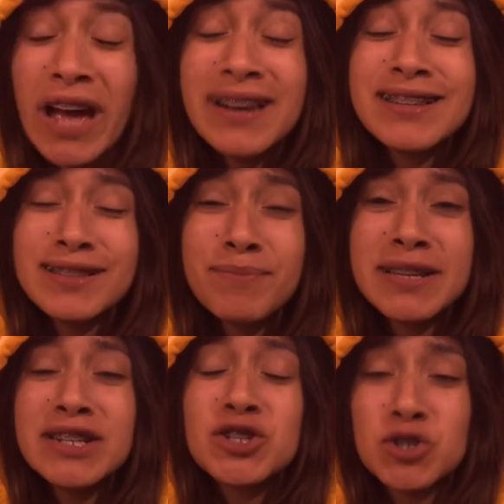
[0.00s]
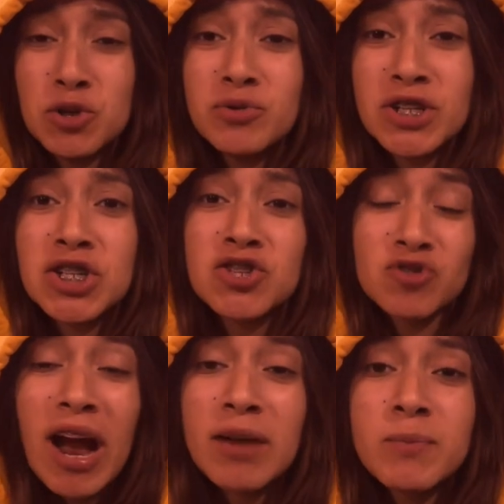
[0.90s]
I need something to do to
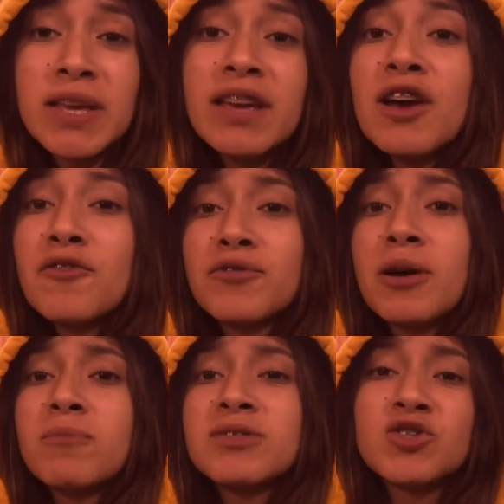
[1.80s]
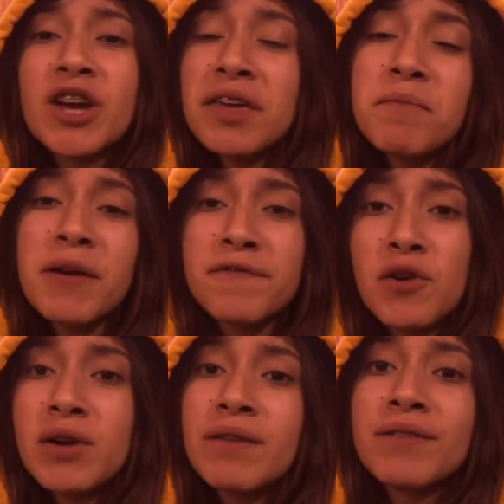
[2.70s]
distract me from checking my
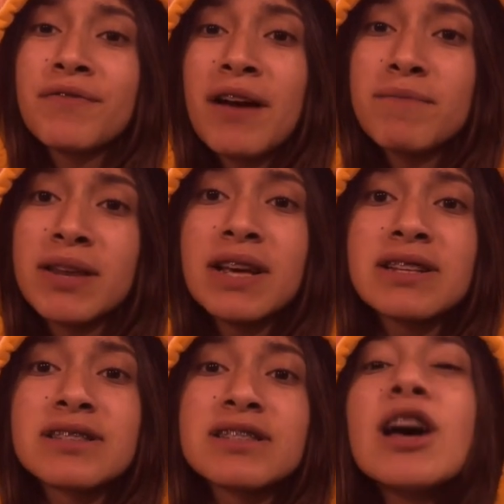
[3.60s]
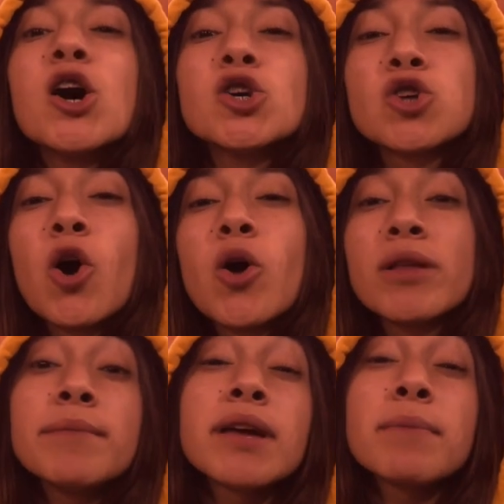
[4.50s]
phone every 5 minutes, so
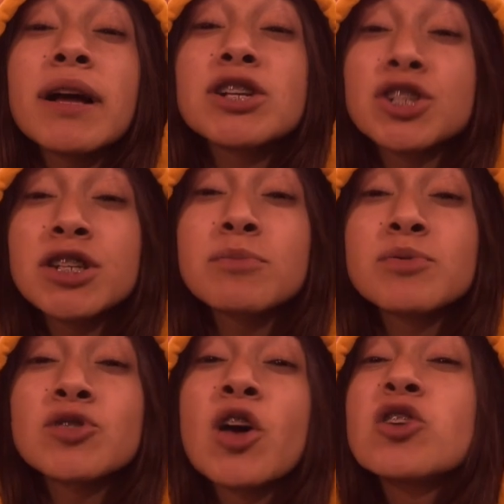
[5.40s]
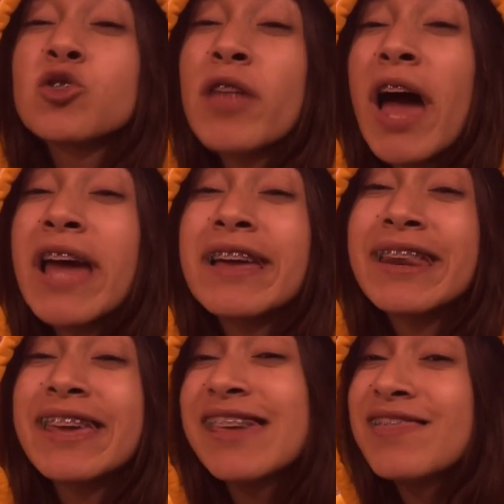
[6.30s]
let me buy chips so that I
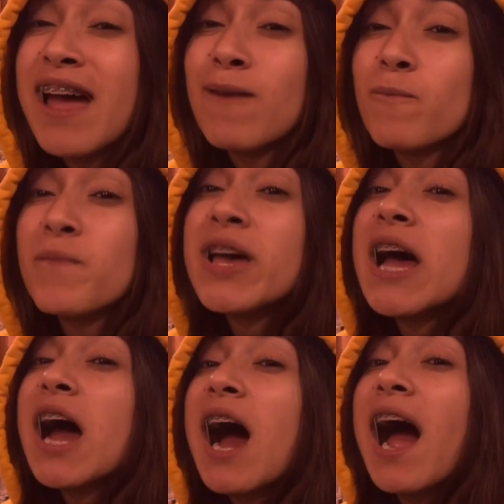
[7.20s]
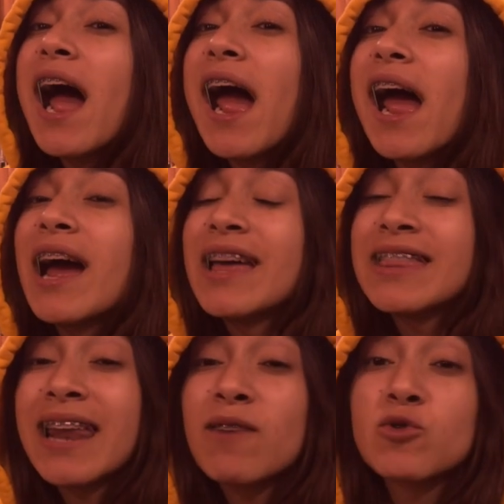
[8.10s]
can eat them
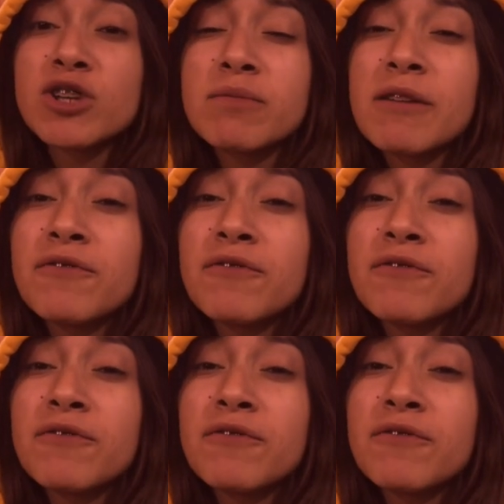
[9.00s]
and then I won't check my